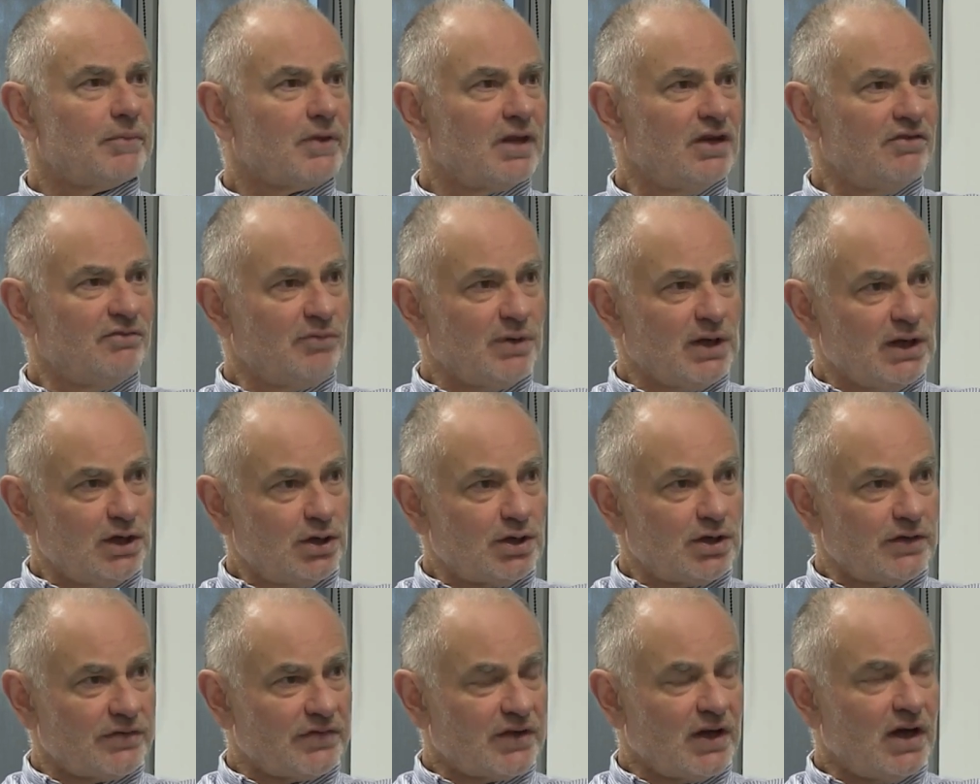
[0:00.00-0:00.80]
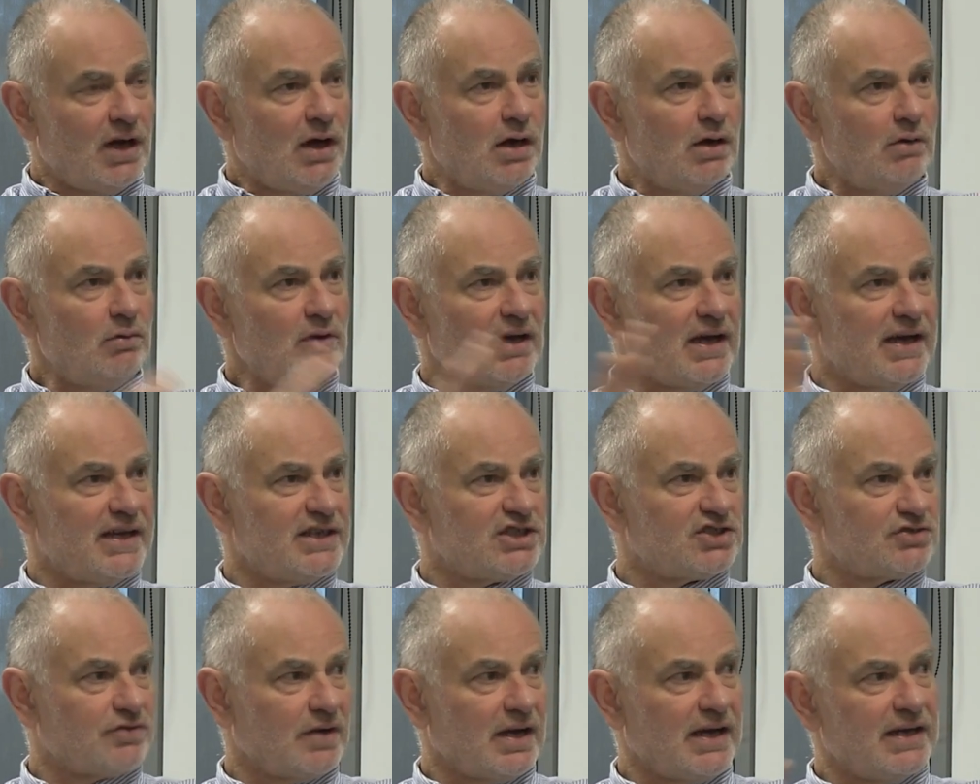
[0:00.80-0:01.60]
If we look at the whole
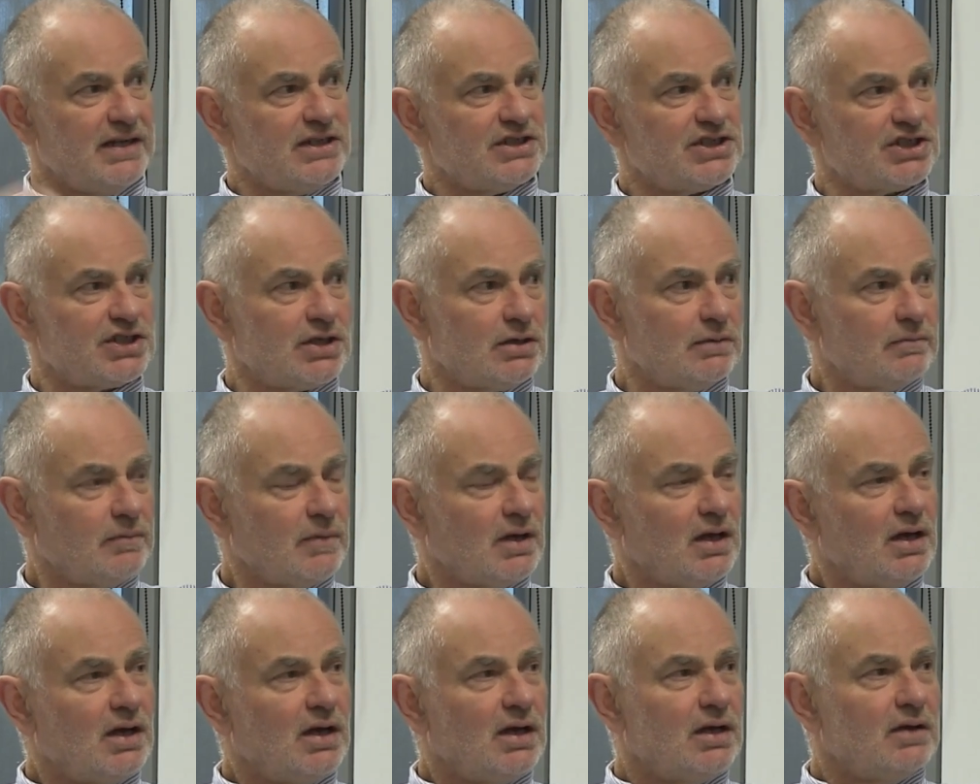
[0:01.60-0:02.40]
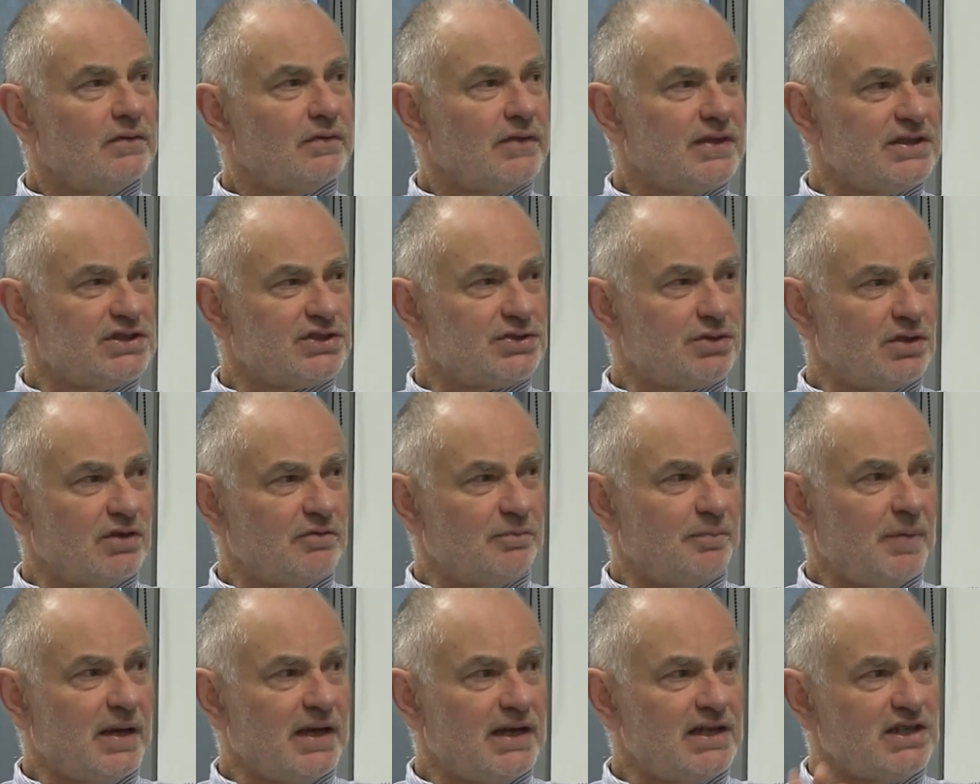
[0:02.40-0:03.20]
age range, there's sort
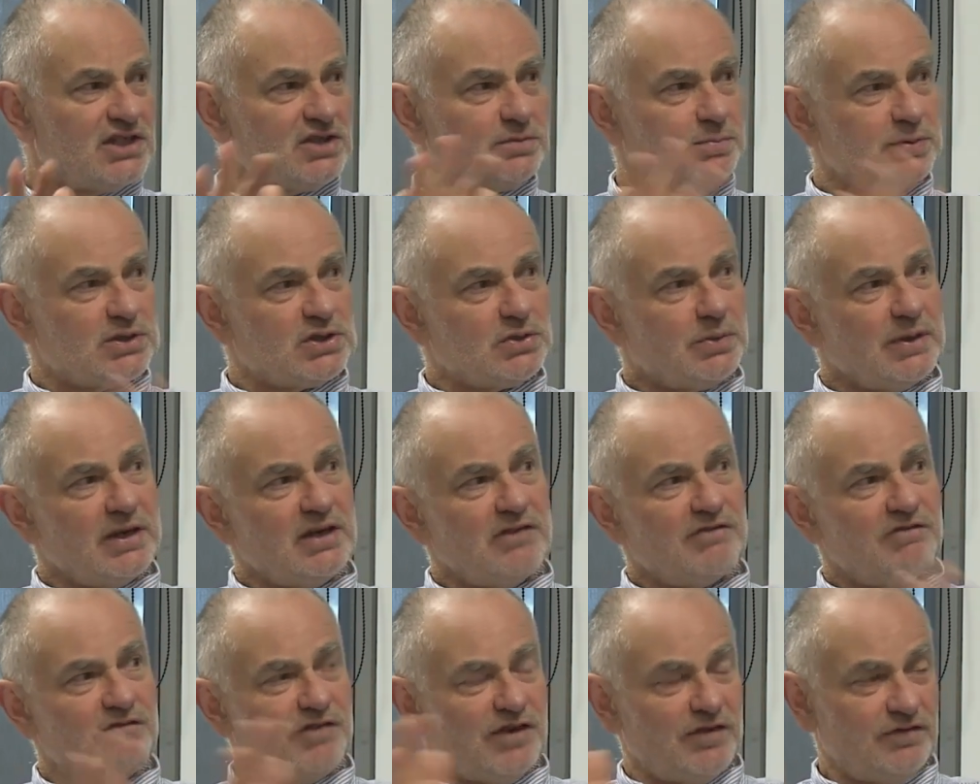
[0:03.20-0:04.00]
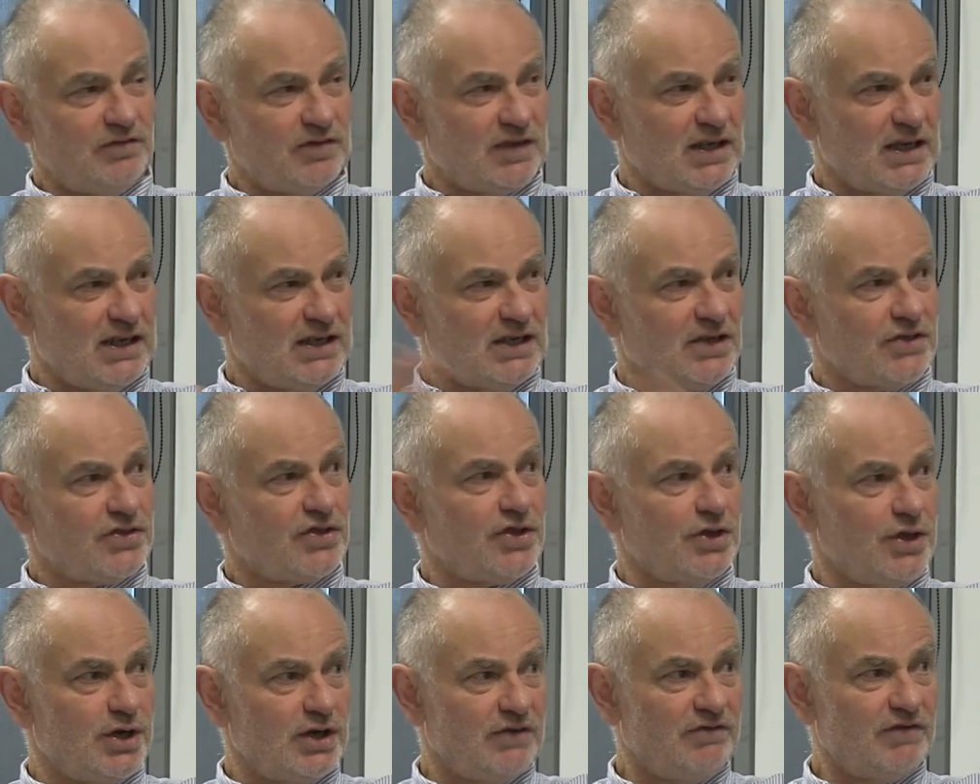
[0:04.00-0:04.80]
of peaks between 15 and
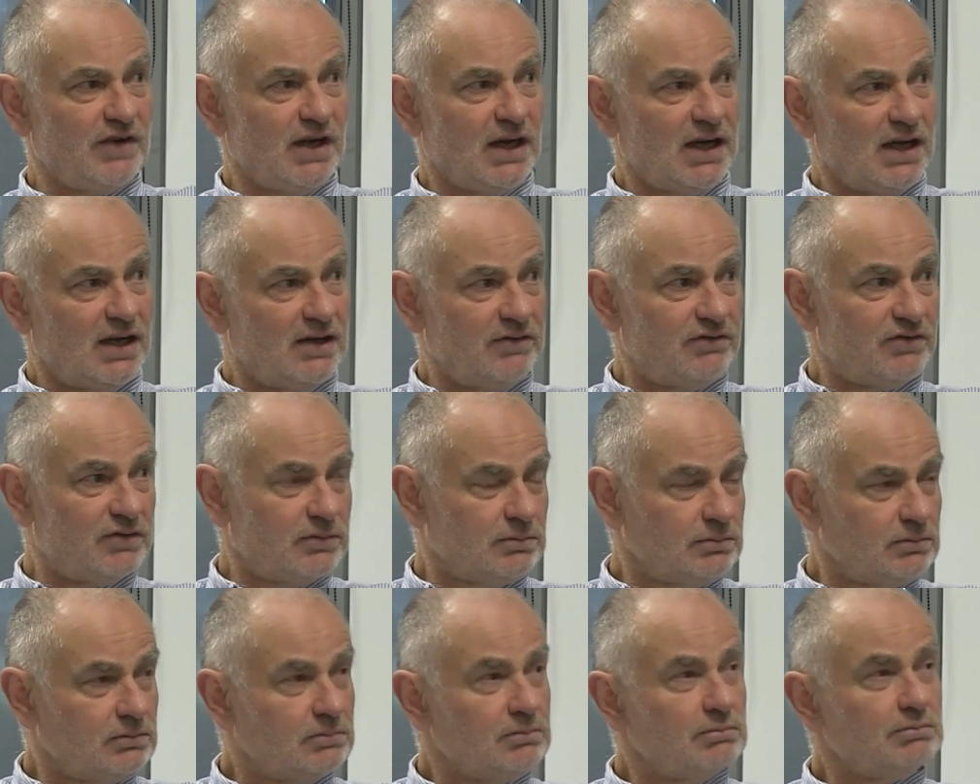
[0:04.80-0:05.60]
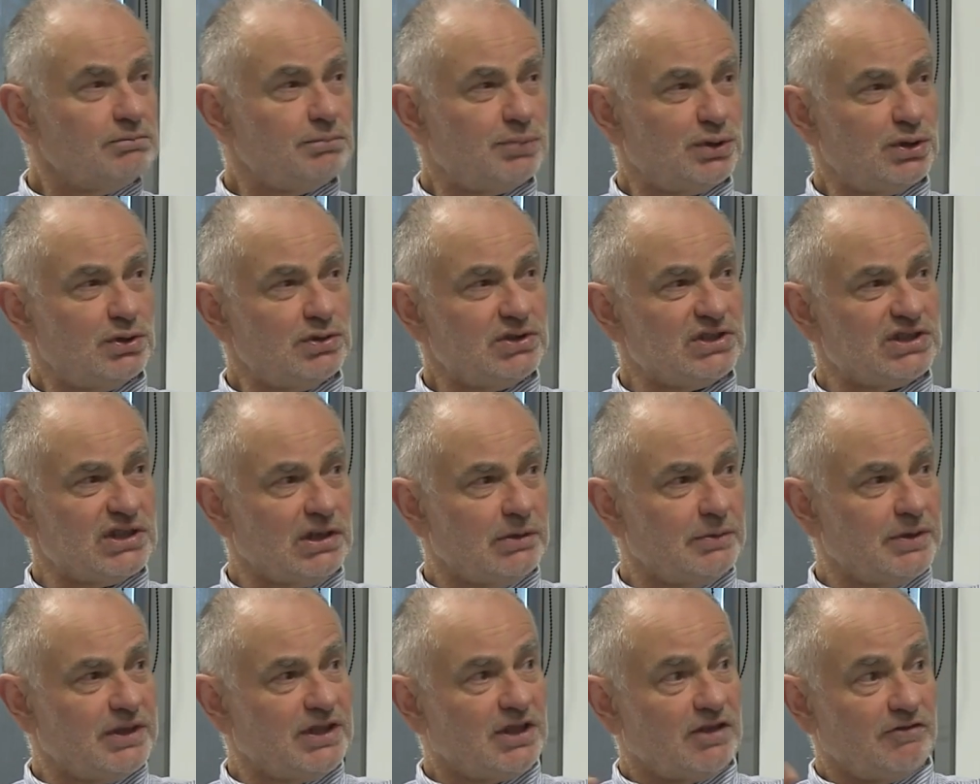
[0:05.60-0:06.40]
35, but
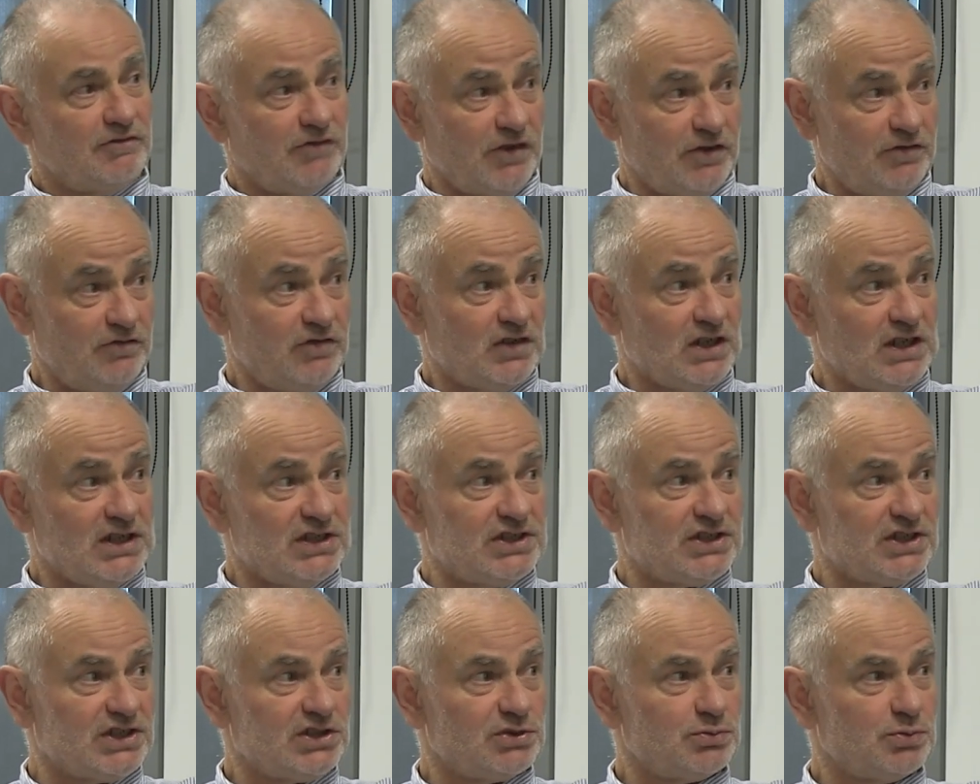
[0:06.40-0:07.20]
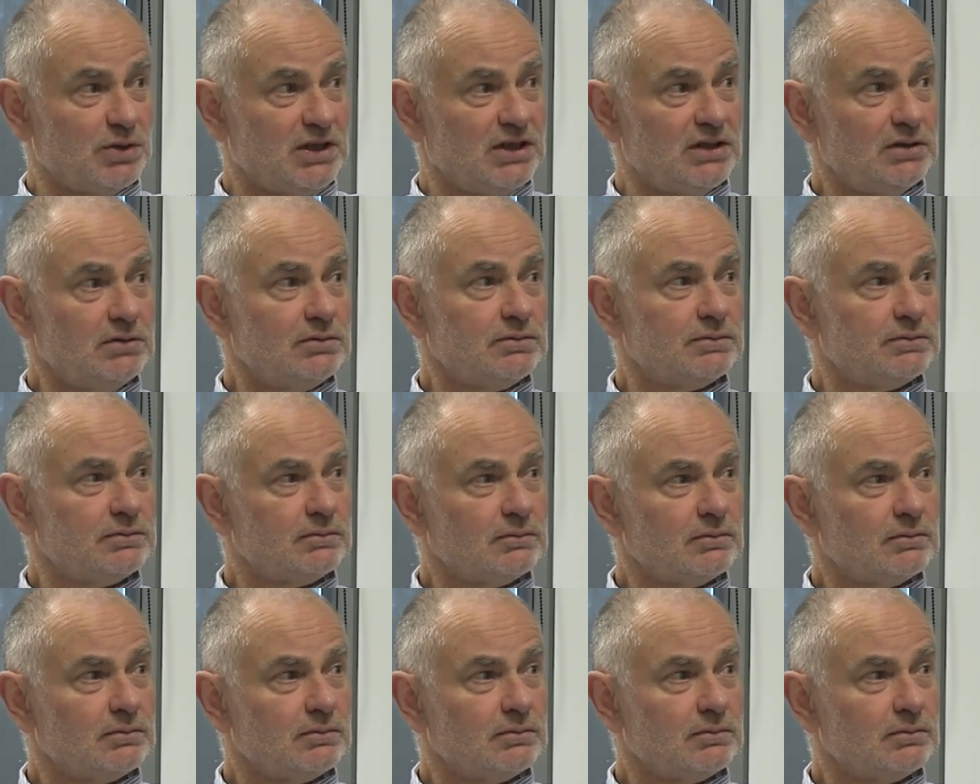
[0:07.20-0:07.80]
also in the 50s as well.